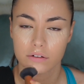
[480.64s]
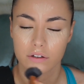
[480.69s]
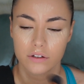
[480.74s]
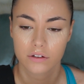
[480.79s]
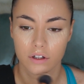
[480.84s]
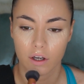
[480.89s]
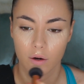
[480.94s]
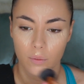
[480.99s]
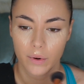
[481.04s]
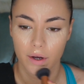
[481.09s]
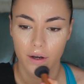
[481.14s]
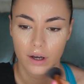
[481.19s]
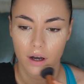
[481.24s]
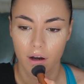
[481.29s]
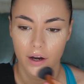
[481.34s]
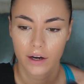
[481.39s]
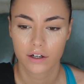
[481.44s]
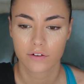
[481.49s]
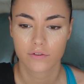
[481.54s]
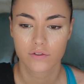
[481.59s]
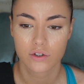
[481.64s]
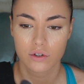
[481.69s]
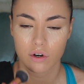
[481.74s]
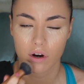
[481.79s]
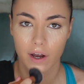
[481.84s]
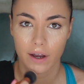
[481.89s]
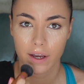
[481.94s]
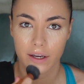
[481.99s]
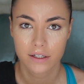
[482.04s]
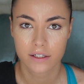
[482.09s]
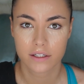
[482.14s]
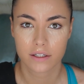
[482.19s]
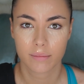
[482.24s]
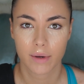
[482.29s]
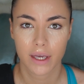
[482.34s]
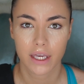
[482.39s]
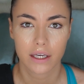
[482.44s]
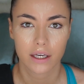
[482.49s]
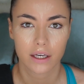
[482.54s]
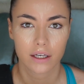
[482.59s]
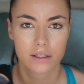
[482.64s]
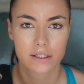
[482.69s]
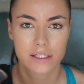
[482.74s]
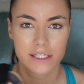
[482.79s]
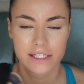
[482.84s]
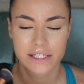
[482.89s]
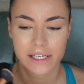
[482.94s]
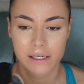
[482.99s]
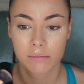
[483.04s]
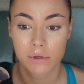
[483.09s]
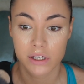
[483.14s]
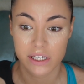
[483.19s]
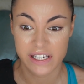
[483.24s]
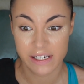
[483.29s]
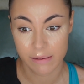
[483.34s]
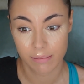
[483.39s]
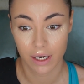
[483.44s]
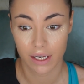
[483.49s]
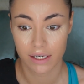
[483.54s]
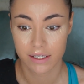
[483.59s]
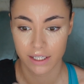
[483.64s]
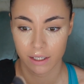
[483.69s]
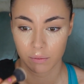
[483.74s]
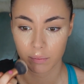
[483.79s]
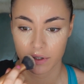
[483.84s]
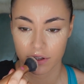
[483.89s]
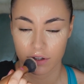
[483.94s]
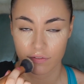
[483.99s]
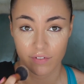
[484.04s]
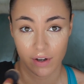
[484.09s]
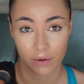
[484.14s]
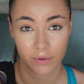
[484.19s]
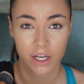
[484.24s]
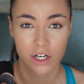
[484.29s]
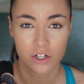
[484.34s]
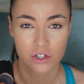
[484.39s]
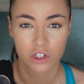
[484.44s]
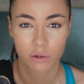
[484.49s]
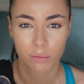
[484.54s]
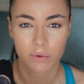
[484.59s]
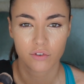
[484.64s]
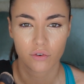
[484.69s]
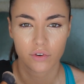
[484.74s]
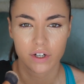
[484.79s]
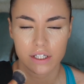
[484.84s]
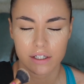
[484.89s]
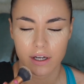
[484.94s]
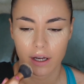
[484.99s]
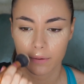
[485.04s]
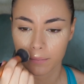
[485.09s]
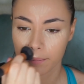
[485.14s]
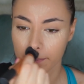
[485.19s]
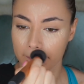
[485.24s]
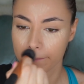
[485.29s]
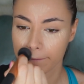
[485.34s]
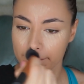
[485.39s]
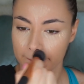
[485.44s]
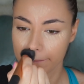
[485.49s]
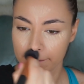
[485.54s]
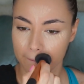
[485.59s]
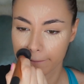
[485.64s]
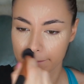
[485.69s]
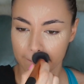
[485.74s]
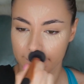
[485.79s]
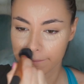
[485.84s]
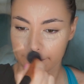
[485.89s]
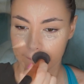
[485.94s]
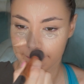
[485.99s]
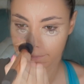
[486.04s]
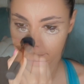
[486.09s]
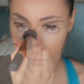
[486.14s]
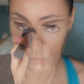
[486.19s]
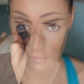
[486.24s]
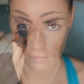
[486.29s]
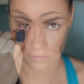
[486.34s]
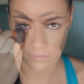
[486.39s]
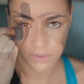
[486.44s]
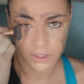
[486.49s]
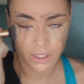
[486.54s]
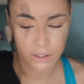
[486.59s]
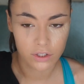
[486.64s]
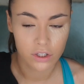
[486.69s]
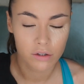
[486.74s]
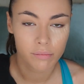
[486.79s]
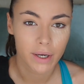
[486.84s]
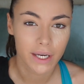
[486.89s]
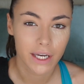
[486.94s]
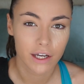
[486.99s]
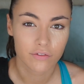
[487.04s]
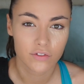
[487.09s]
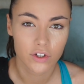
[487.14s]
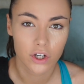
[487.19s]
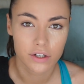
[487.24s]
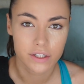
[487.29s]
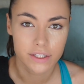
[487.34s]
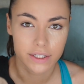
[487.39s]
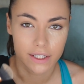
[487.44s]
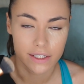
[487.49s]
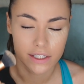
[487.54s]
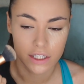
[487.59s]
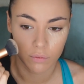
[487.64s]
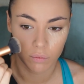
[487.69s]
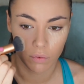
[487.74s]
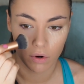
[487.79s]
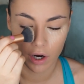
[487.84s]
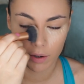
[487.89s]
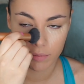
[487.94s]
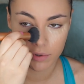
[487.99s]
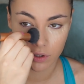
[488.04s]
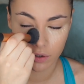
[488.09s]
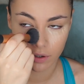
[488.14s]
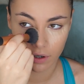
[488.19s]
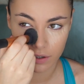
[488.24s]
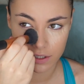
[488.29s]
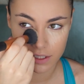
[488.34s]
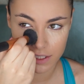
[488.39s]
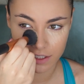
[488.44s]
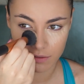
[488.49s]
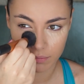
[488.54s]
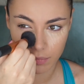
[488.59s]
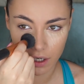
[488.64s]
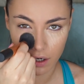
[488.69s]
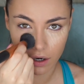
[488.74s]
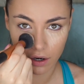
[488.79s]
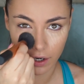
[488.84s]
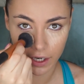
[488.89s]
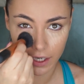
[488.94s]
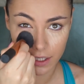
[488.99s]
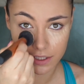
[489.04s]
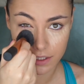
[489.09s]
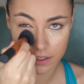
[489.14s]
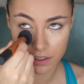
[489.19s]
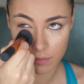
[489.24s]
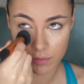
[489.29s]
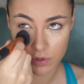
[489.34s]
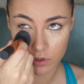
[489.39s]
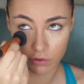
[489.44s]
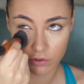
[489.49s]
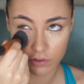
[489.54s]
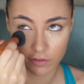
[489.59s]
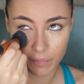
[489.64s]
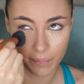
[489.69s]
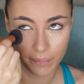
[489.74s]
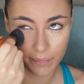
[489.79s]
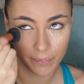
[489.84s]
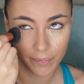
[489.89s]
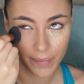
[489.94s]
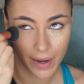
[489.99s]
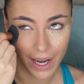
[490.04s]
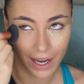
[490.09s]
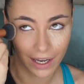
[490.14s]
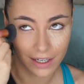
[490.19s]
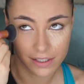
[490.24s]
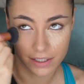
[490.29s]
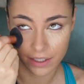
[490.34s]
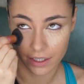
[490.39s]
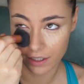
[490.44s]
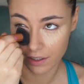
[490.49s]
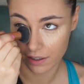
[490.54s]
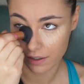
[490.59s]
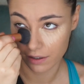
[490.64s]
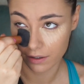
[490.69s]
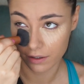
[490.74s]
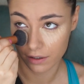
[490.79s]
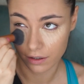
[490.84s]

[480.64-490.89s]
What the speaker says: So we're kind of trying to make it seamlessly blend in with the foundation that we've already done. Now, you may have noticed that what I'm doing underneath my eyes is I'm sort of patting,